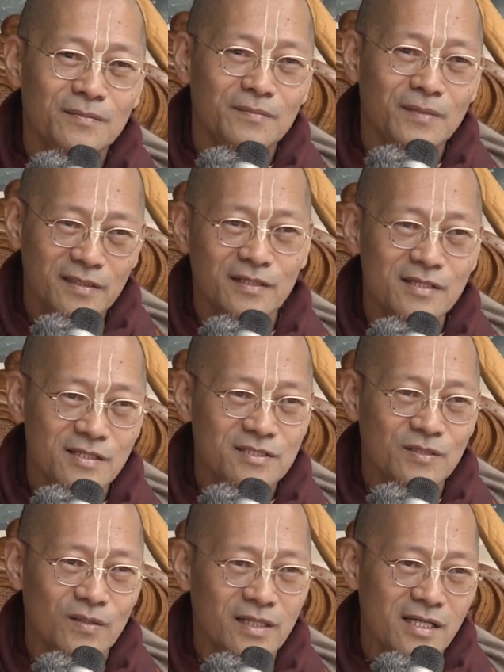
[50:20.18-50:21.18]
Mother
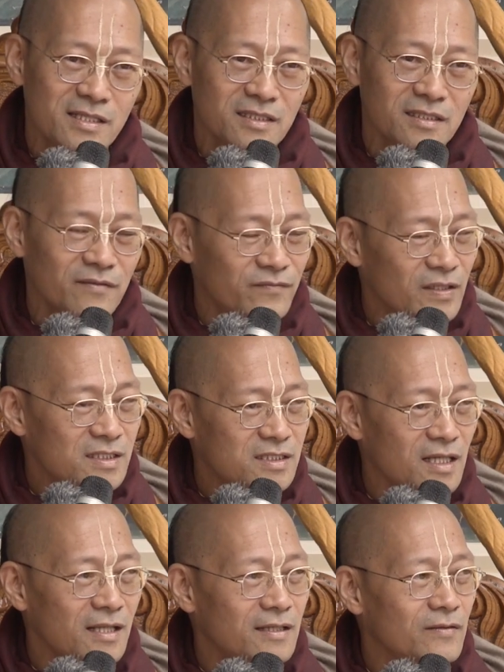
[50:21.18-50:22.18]
Yaśodā is in the
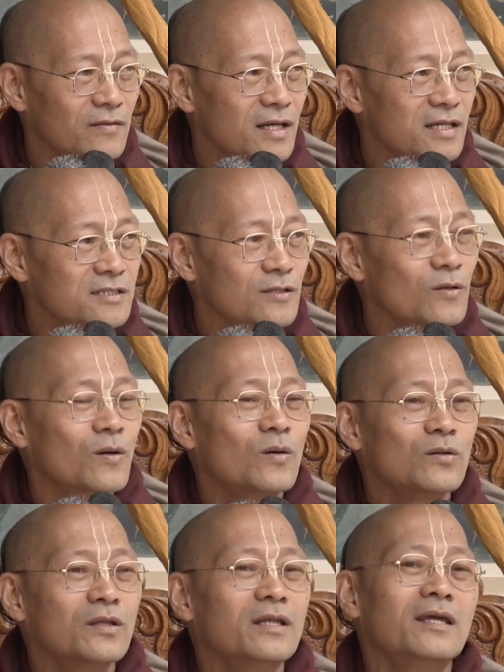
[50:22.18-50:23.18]
Vatsalya ras, so
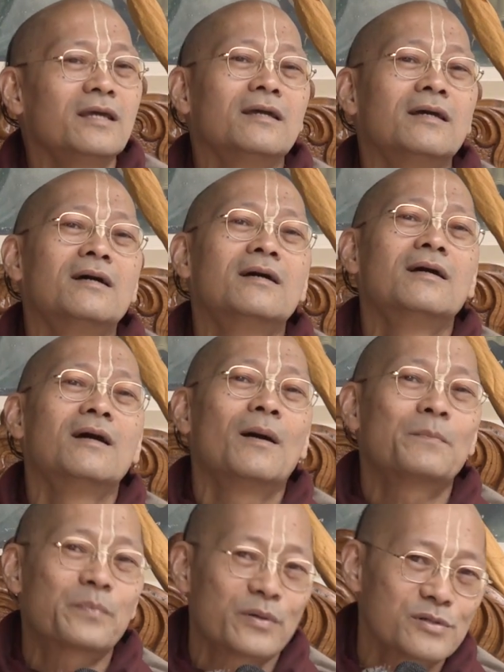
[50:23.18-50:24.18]
only
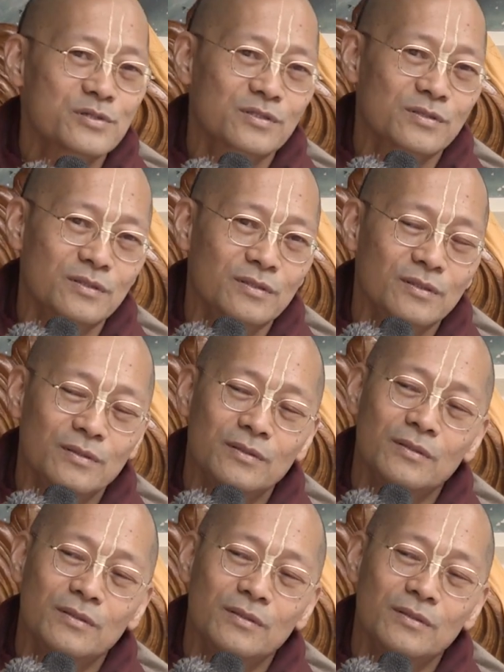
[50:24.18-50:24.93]
a person